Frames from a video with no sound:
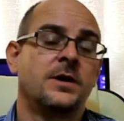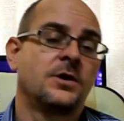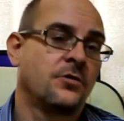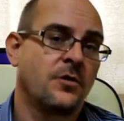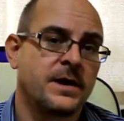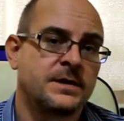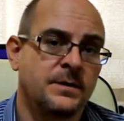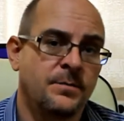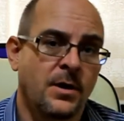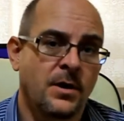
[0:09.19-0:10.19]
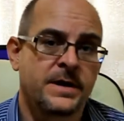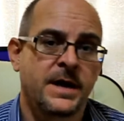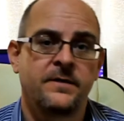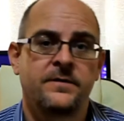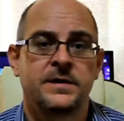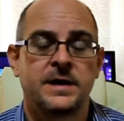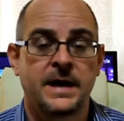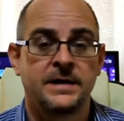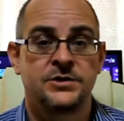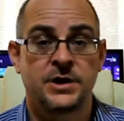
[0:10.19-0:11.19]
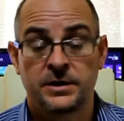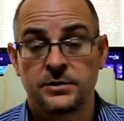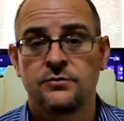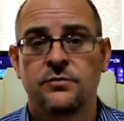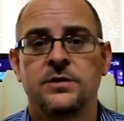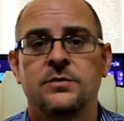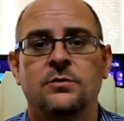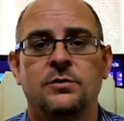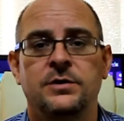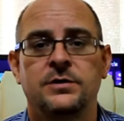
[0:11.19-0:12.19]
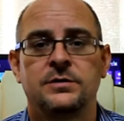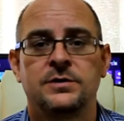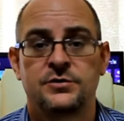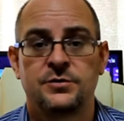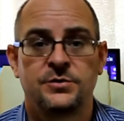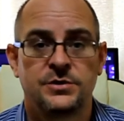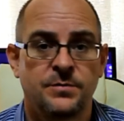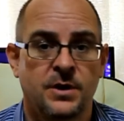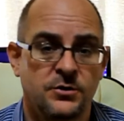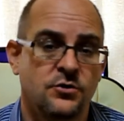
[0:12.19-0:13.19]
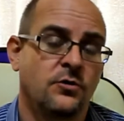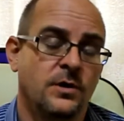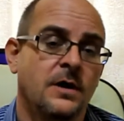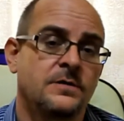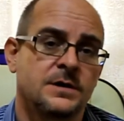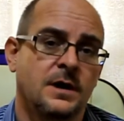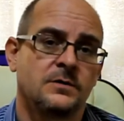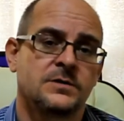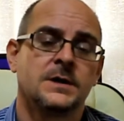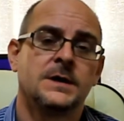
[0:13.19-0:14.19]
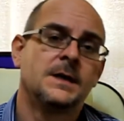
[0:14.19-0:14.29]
created by Kevin and Janet Greenhall and distributed by Agora Lifestyles.